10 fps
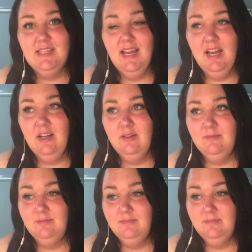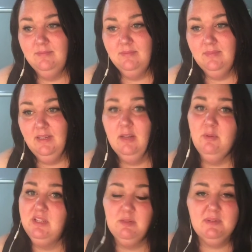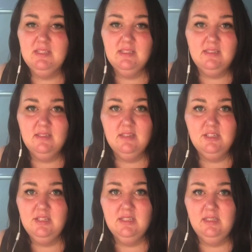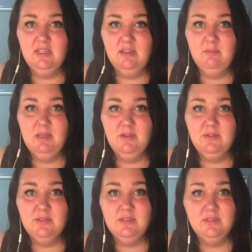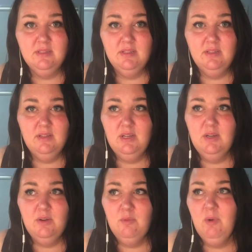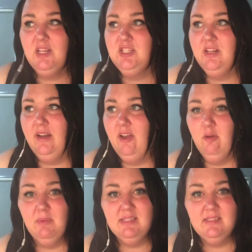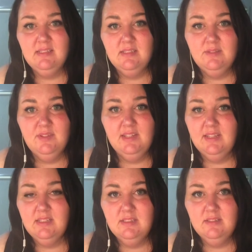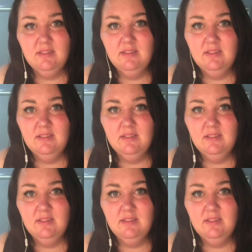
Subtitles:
And I won't tell my sister that she said that, because why should I hurt my sister's feelings?